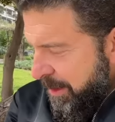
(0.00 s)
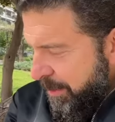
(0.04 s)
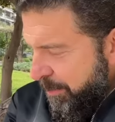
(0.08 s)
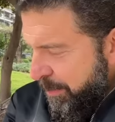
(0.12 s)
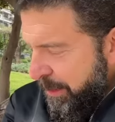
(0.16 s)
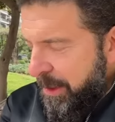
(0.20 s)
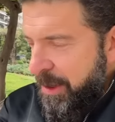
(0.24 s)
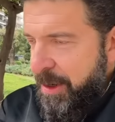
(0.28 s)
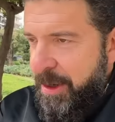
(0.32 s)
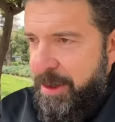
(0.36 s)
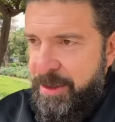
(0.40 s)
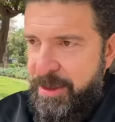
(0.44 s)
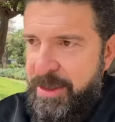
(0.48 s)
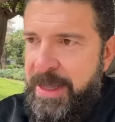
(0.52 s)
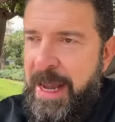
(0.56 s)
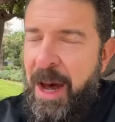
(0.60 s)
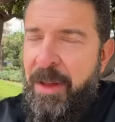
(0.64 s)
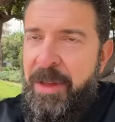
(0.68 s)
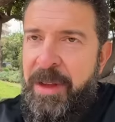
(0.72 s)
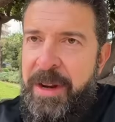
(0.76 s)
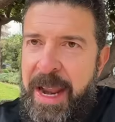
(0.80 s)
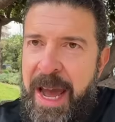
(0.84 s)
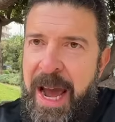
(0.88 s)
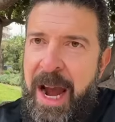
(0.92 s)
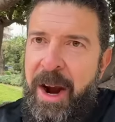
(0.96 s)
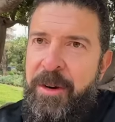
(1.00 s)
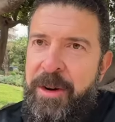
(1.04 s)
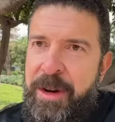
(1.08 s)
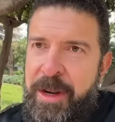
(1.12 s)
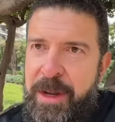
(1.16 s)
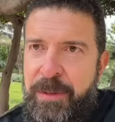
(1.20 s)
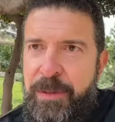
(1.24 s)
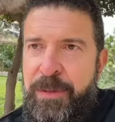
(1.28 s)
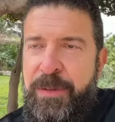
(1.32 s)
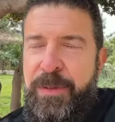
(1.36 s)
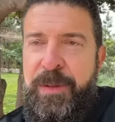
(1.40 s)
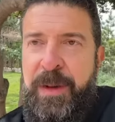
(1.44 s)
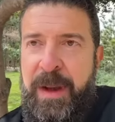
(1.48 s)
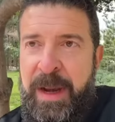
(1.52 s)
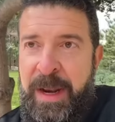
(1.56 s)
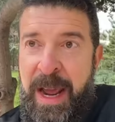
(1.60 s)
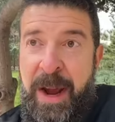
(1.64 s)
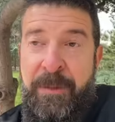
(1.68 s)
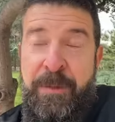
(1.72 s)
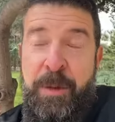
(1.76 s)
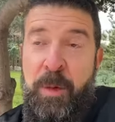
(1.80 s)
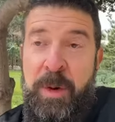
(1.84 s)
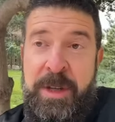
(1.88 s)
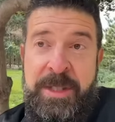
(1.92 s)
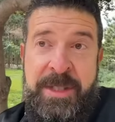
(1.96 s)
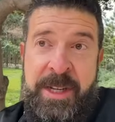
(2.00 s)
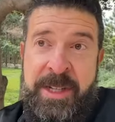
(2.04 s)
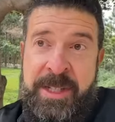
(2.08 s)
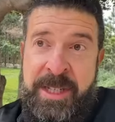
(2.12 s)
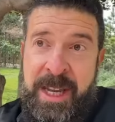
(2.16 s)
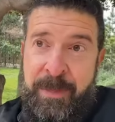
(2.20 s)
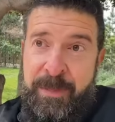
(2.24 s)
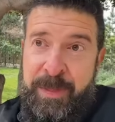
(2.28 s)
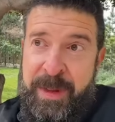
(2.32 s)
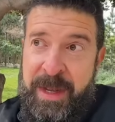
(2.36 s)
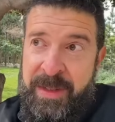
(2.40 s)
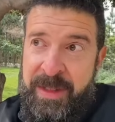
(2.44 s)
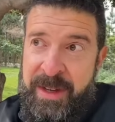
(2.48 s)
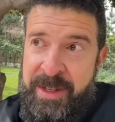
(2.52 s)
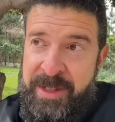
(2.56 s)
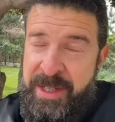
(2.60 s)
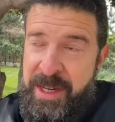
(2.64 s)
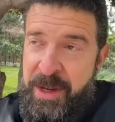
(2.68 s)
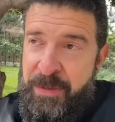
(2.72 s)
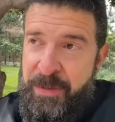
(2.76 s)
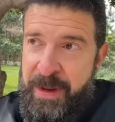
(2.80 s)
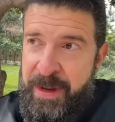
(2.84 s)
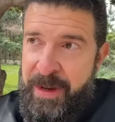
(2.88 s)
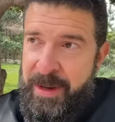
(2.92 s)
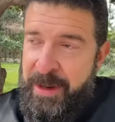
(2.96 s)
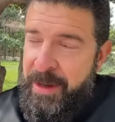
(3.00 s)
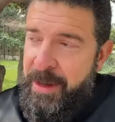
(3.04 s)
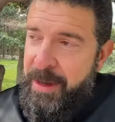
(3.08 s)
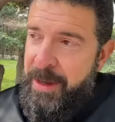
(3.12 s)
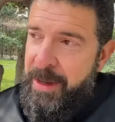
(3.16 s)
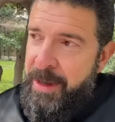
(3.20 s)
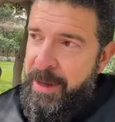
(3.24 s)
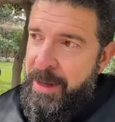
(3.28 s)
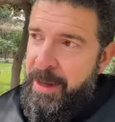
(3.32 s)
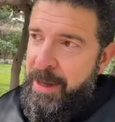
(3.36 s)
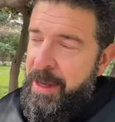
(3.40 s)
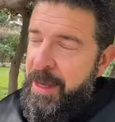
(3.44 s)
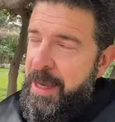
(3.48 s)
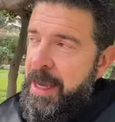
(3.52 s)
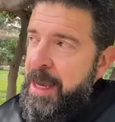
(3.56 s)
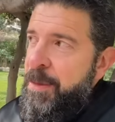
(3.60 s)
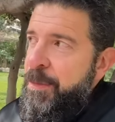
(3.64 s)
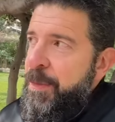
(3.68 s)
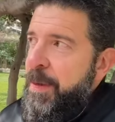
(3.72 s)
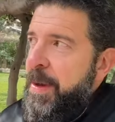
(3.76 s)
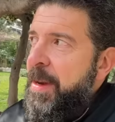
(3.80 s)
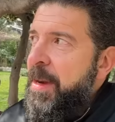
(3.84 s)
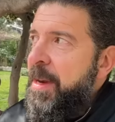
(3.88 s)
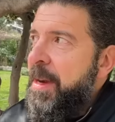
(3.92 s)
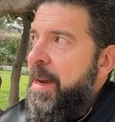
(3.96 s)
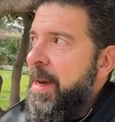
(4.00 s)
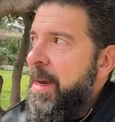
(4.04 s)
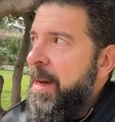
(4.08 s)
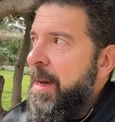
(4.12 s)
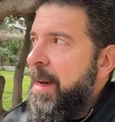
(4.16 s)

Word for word: because now the narrative, and everyone's accepting this, even the